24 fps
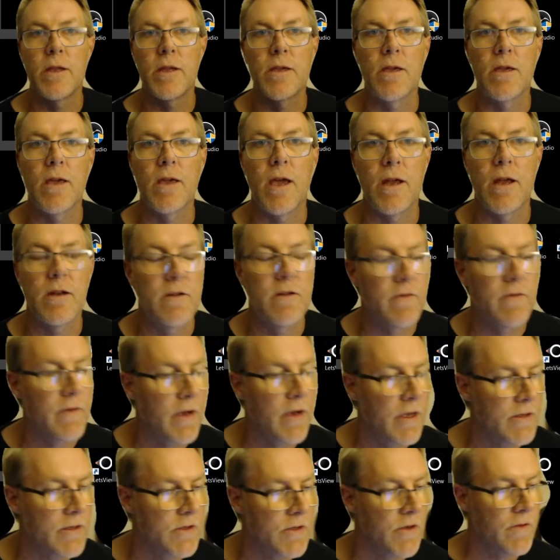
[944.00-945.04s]
add
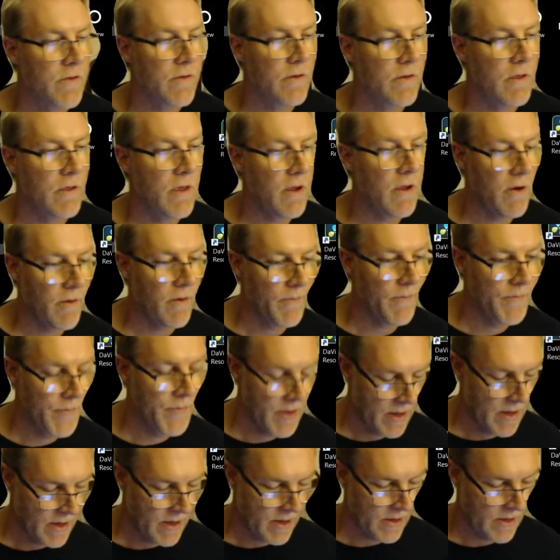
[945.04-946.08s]
device over there.
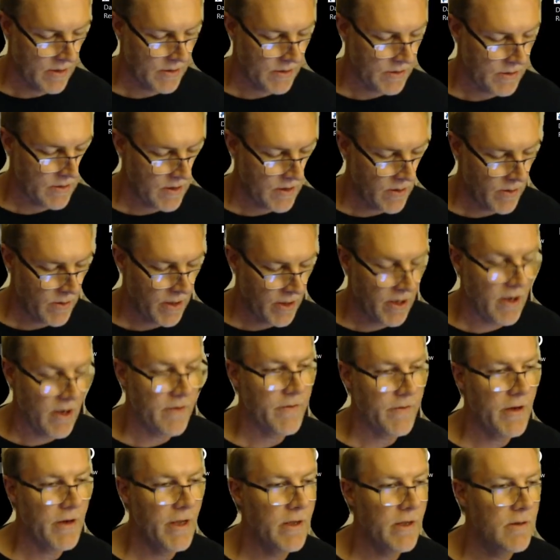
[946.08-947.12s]
So there we go. I've
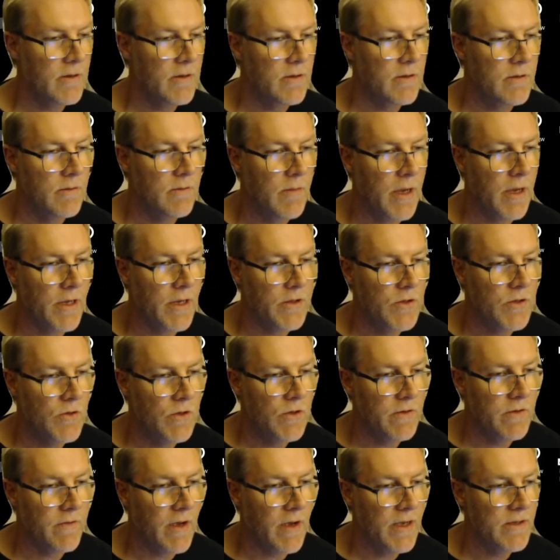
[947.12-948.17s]
clicked my two
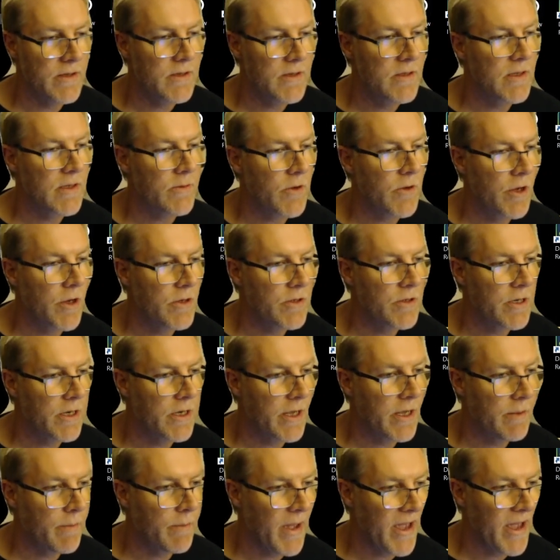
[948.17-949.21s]
devices. I'm going to
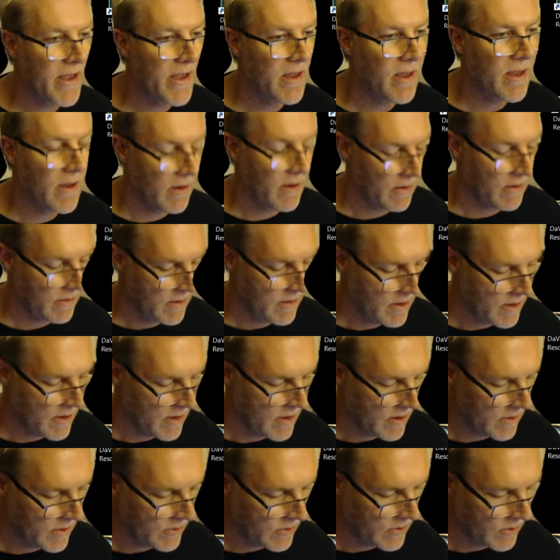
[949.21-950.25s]
click back here
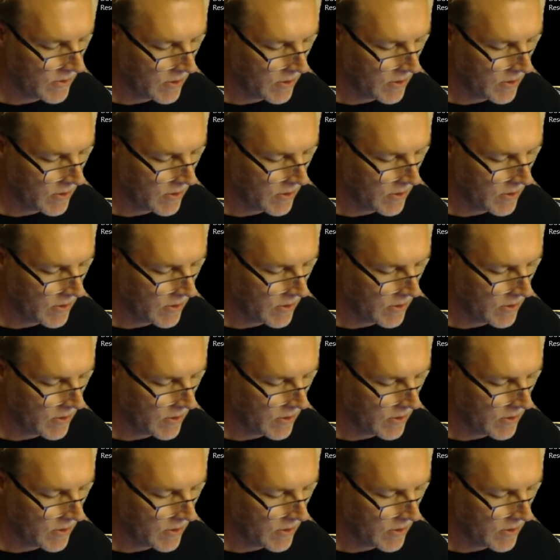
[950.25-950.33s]
to the new